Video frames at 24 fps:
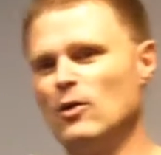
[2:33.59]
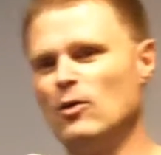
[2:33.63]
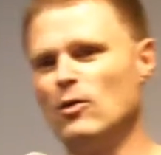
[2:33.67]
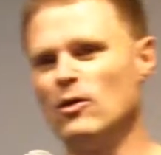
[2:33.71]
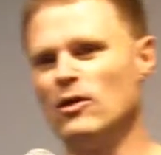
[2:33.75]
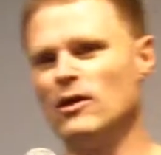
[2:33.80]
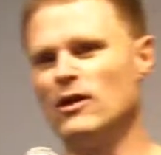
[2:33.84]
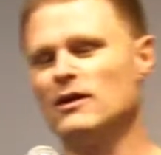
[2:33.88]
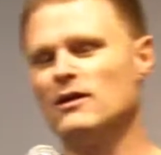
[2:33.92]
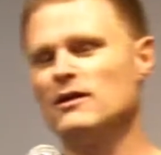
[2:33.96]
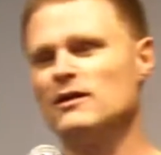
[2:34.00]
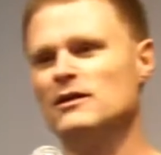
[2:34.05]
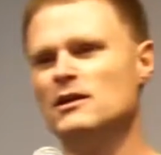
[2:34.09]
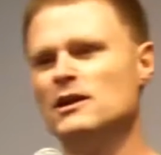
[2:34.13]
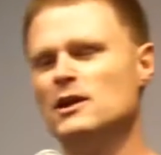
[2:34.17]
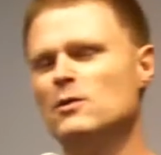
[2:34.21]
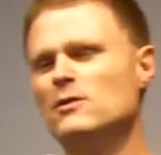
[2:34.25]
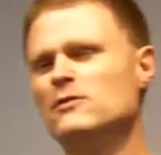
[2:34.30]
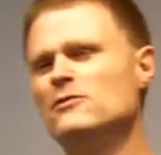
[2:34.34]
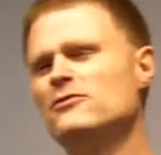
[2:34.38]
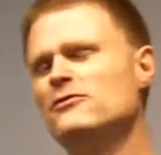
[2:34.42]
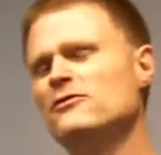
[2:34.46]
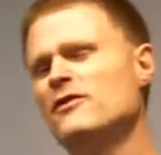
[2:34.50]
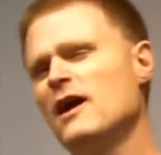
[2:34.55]
Or
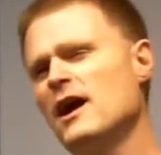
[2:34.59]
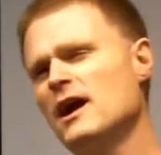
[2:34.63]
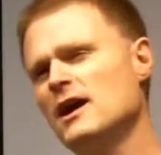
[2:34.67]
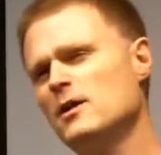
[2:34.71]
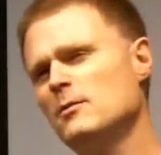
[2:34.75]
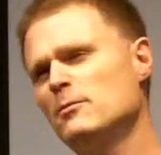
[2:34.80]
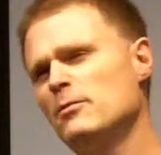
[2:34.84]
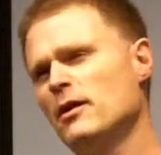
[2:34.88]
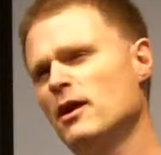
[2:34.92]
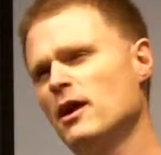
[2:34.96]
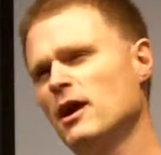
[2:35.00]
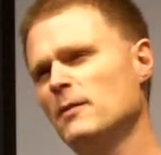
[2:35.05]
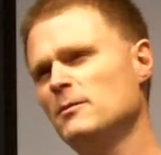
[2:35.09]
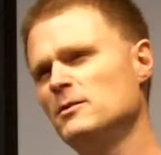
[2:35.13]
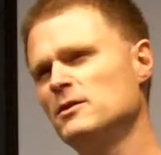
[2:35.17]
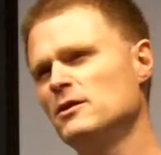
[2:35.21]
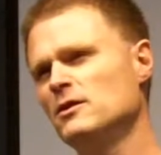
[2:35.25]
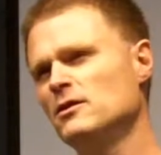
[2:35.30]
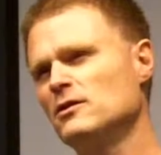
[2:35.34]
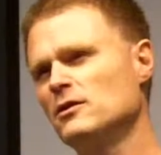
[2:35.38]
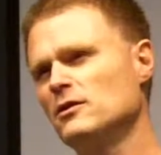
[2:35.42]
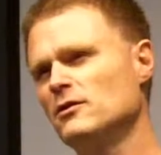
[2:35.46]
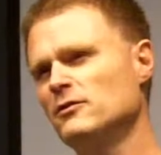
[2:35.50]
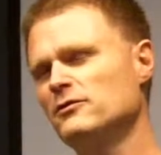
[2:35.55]
you would firebomb
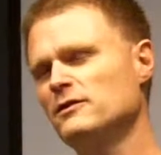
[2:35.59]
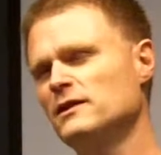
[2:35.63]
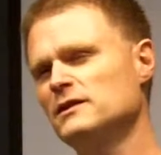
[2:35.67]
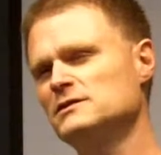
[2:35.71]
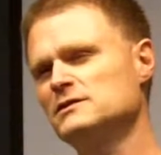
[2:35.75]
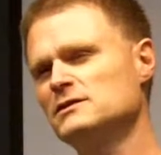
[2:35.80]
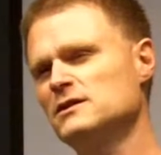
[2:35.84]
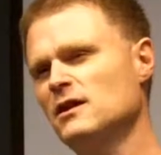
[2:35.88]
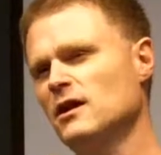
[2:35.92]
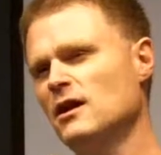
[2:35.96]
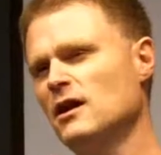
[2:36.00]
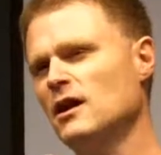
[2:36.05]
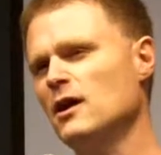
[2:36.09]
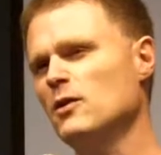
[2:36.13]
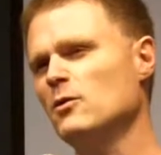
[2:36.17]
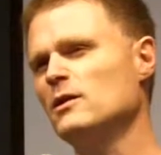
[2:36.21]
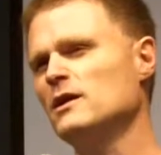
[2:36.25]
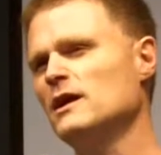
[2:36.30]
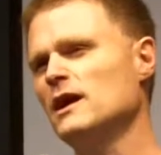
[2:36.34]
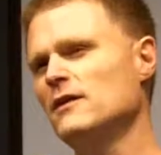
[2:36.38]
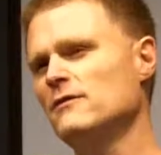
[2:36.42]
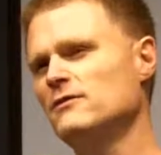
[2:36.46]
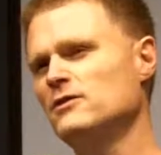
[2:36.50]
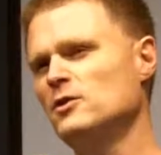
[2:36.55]
your girlfriend's car
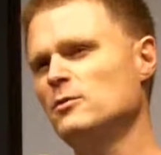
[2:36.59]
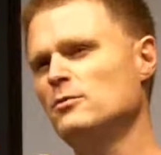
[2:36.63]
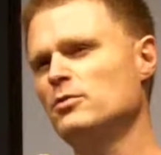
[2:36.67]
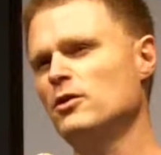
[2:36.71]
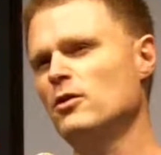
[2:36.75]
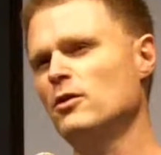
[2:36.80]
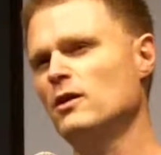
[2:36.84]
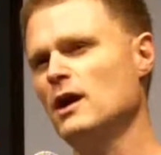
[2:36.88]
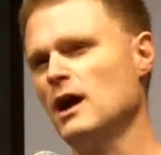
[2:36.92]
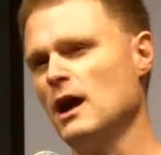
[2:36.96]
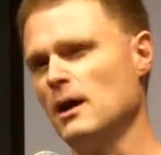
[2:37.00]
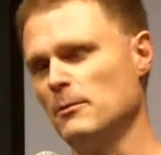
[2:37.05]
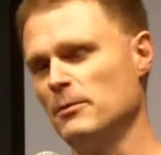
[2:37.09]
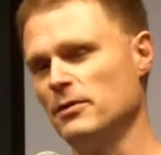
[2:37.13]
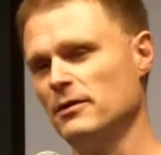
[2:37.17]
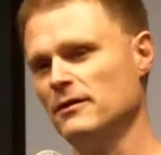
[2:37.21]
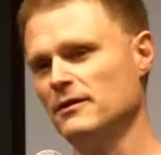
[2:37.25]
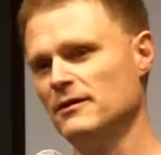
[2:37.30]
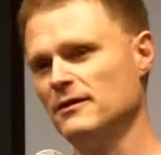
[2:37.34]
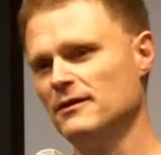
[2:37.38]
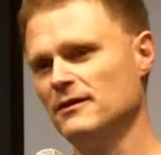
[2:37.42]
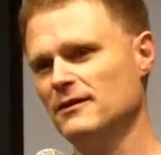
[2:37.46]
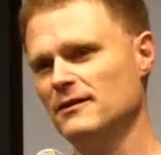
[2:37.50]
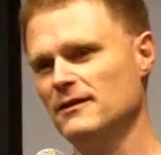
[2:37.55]
whenever you broke
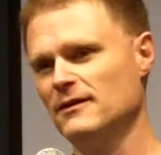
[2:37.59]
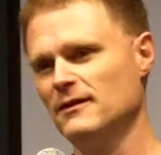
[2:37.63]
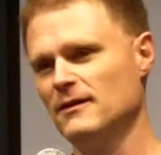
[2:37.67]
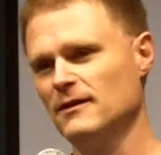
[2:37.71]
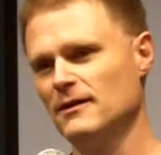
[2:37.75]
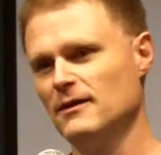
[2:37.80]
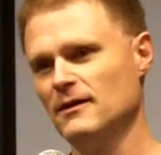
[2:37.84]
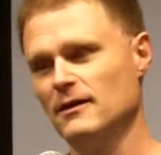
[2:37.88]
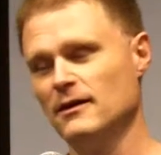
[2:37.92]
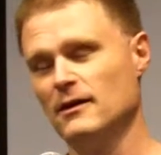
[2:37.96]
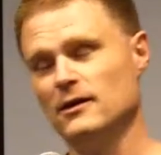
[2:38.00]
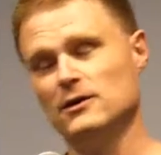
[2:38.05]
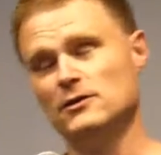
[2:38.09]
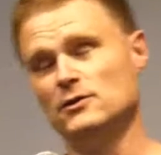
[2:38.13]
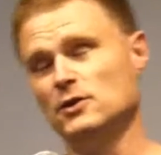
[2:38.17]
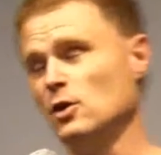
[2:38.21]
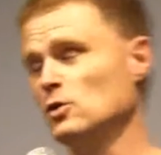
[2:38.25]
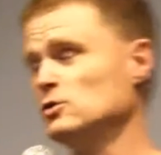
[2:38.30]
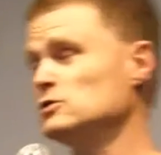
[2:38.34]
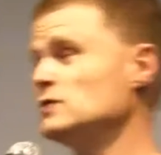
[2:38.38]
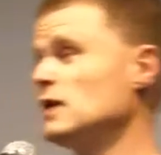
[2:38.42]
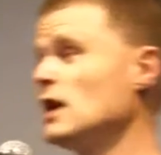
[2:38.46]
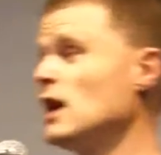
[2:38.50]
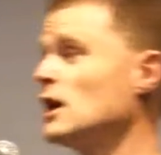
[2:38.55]
up?
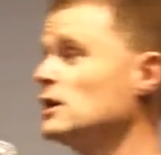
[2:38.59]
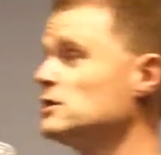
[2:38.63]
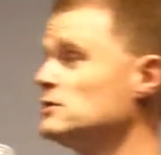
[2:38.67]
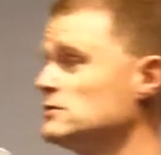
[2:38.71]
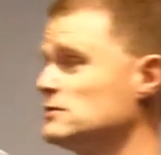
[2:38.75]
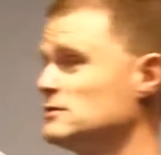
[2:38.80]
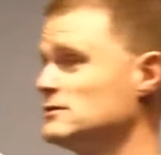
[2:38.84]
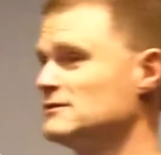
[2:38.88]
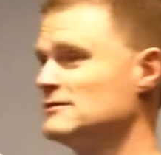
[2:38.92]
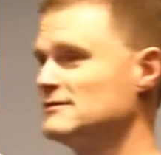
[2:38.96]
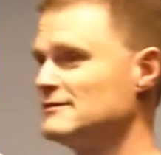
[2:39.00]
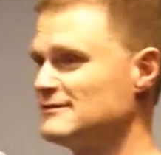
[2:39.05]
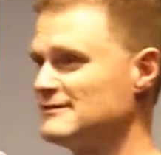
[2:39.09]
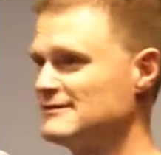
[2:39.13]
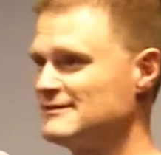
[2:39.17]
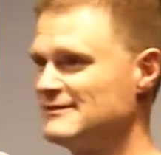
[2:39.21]
Don't judge.